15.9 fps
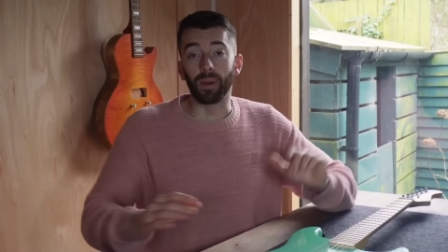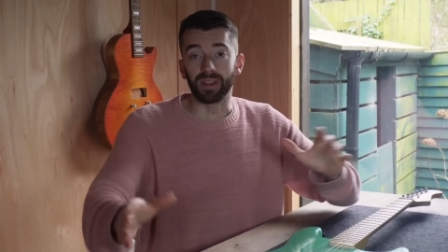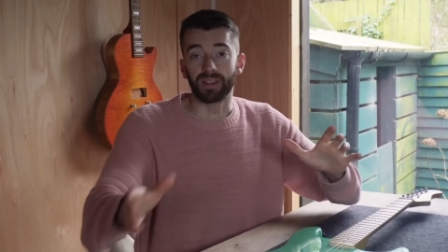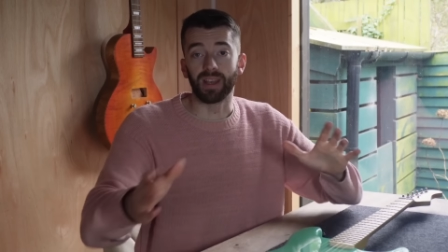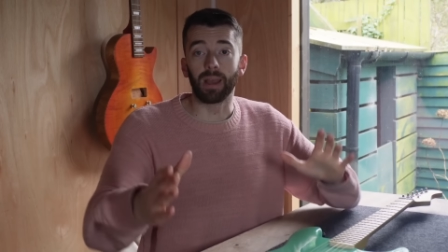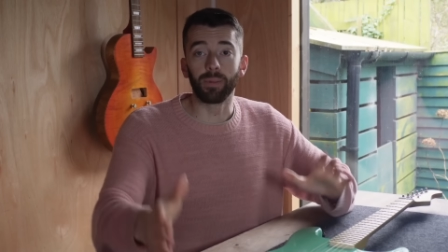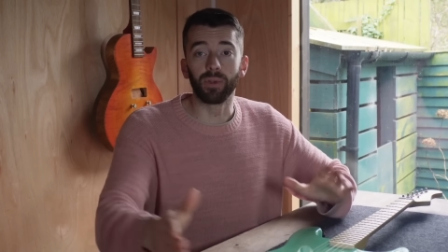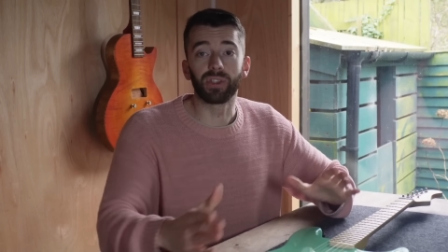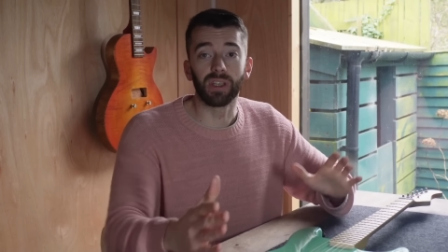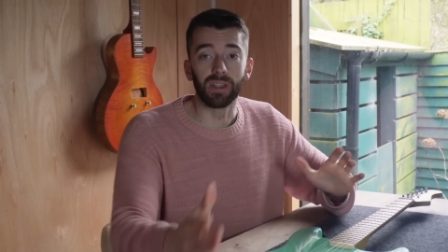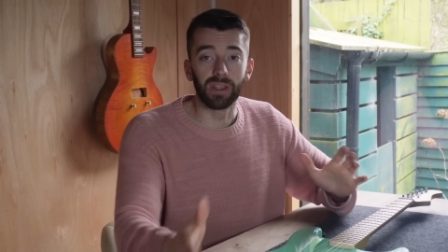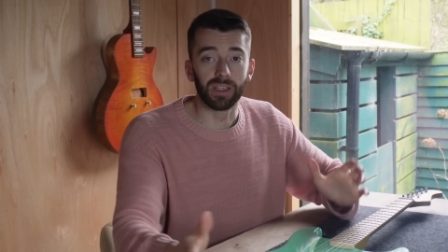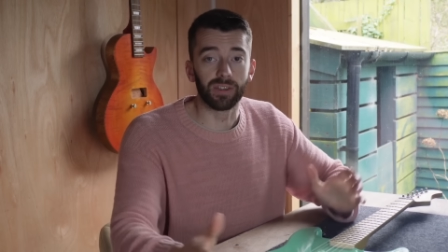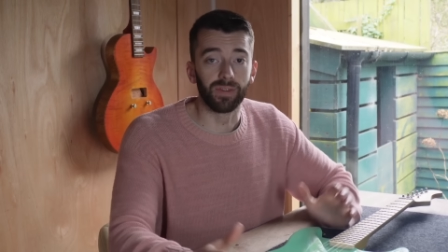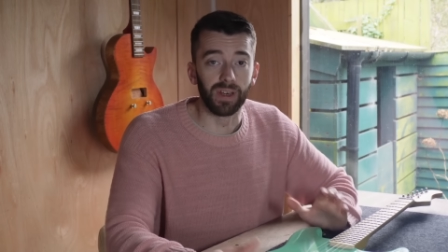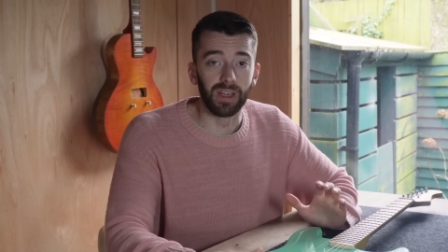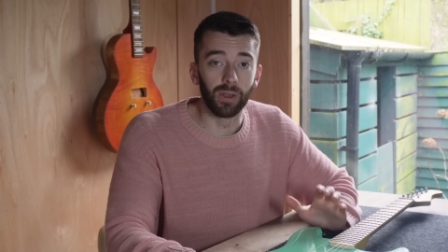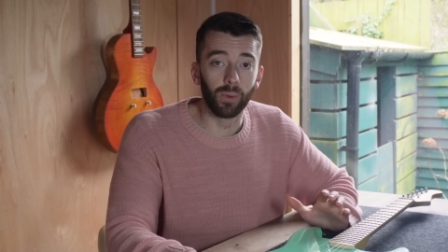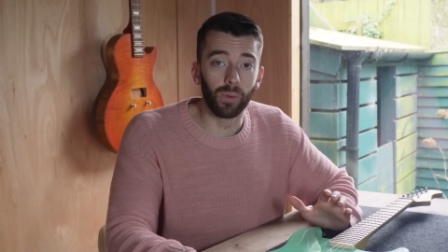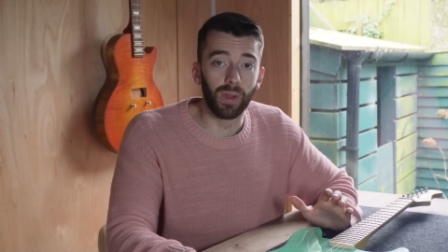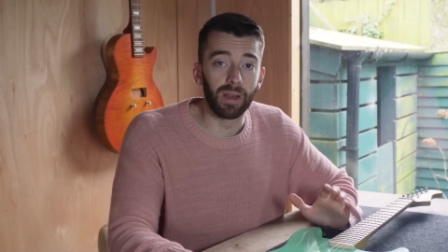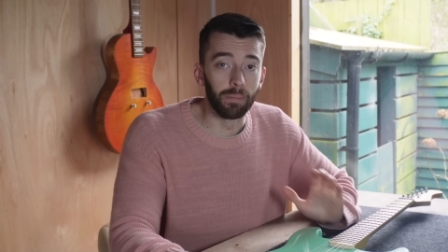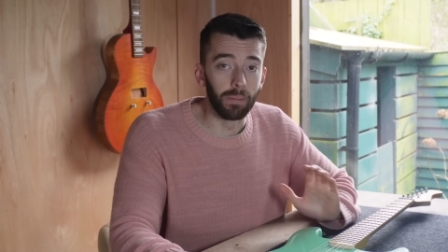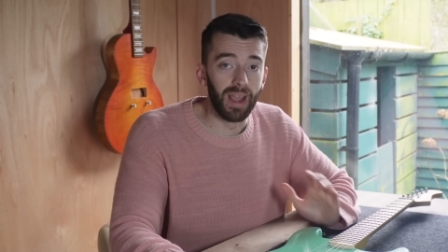by the time you see this video,
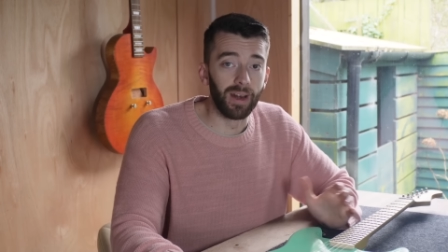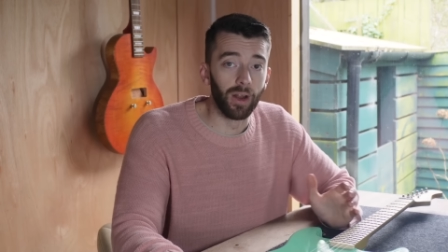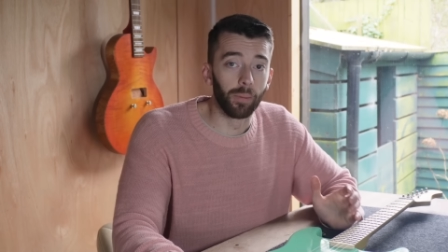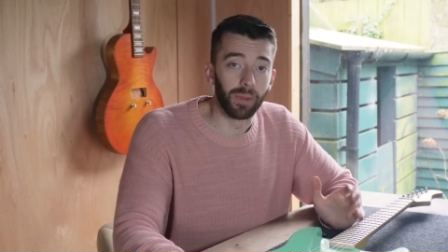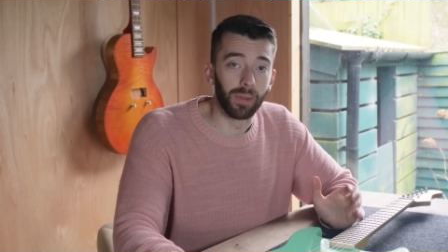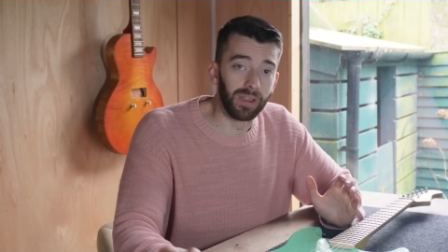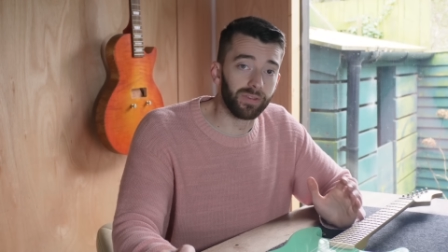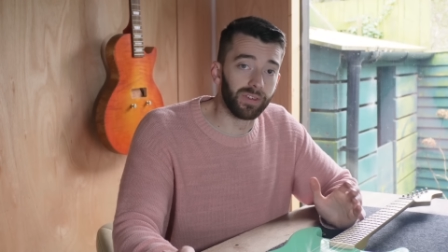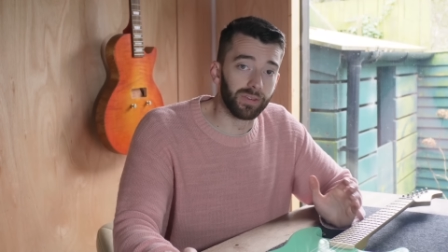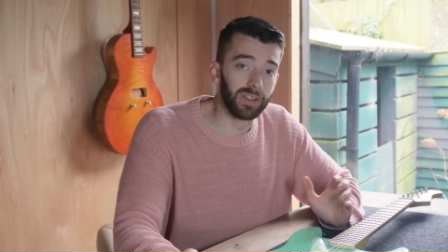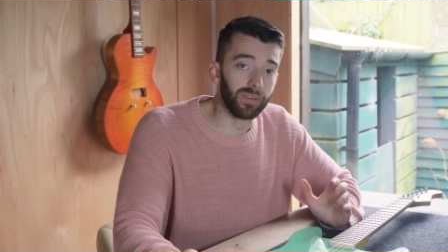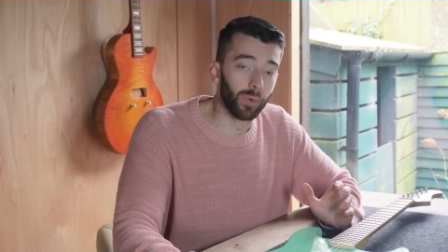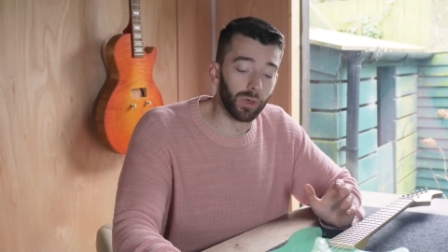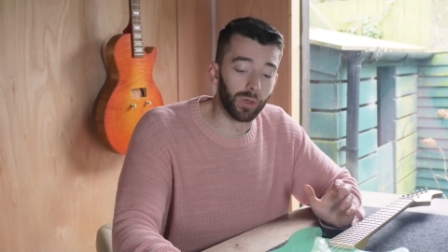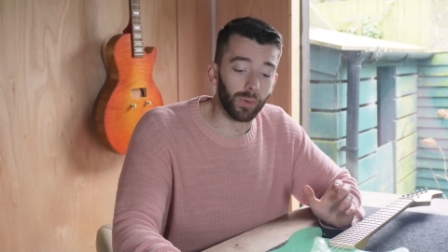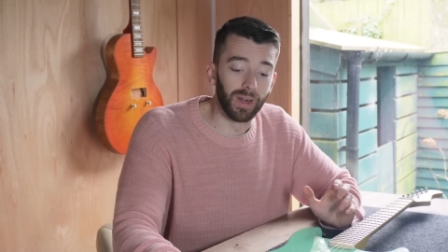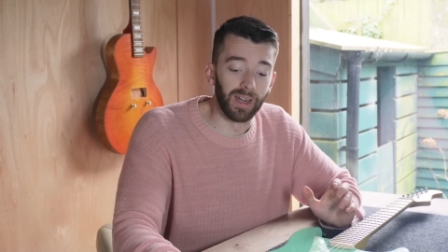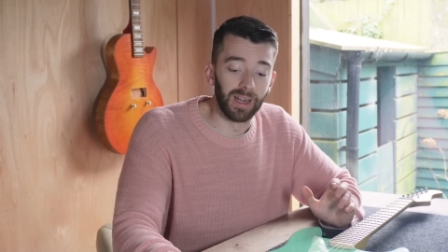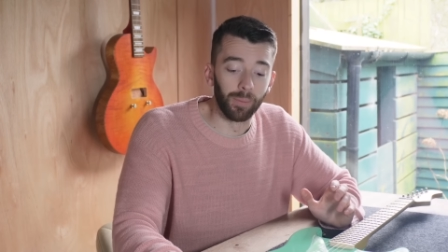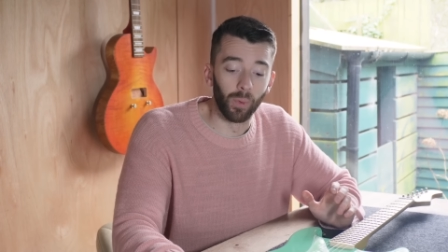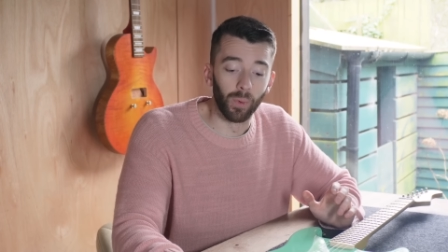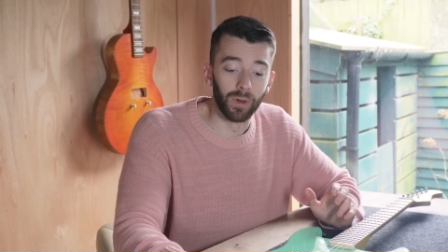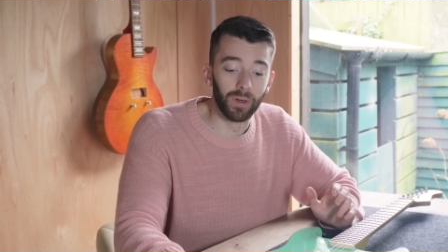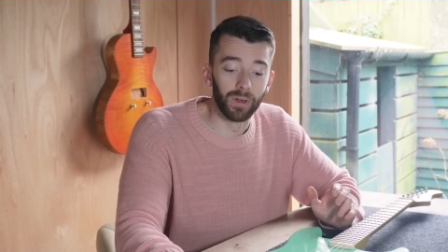it may not be 54 quid
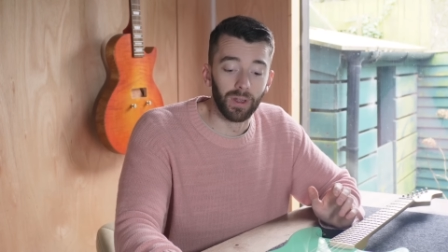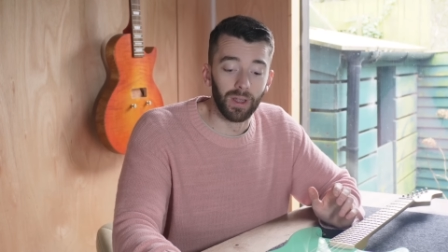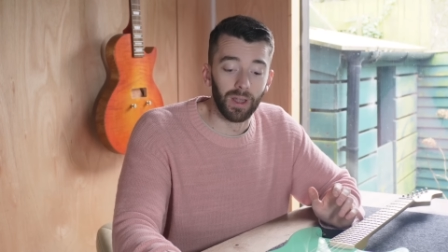anymore.